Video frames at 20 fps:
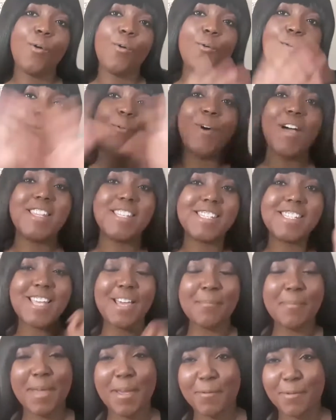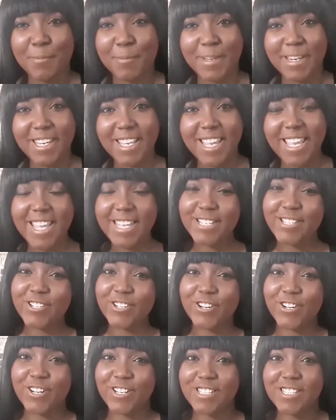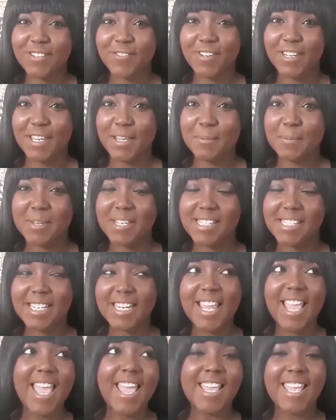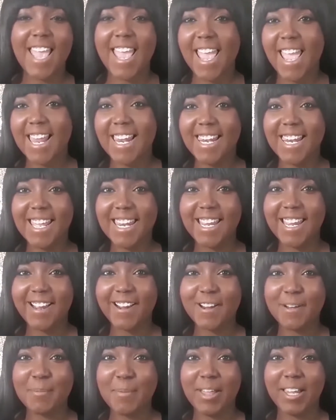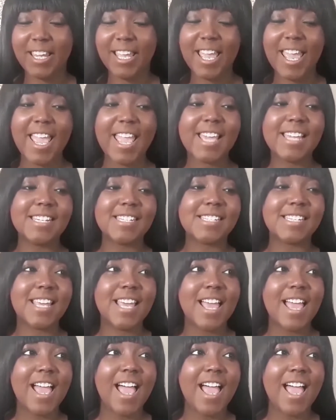What's up, everybody? It's your girl Tiffany N Benson, aka Lady Arabella, and